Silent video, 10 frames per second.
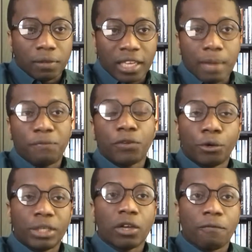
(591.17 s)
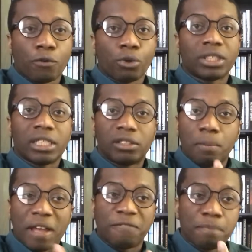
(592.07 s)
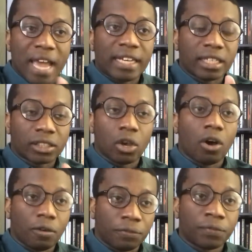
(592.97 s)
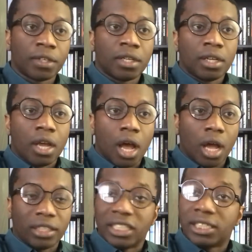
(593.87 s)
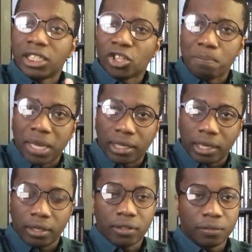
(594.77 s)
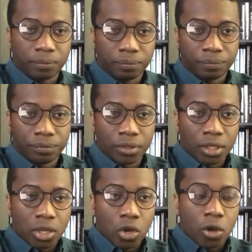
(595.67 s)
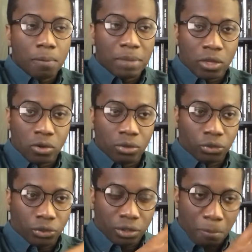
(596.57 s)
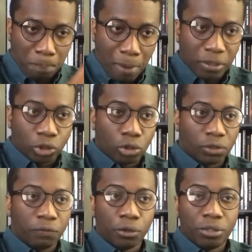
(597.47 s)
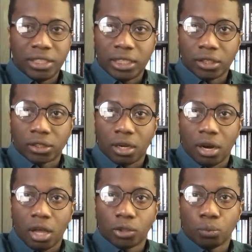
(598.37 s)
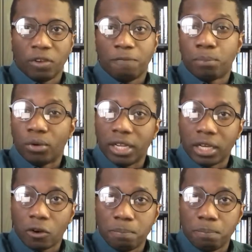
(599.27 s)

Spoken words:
Game theory, of course, is the mathematics of decision making, because public choice theory deals a lot with political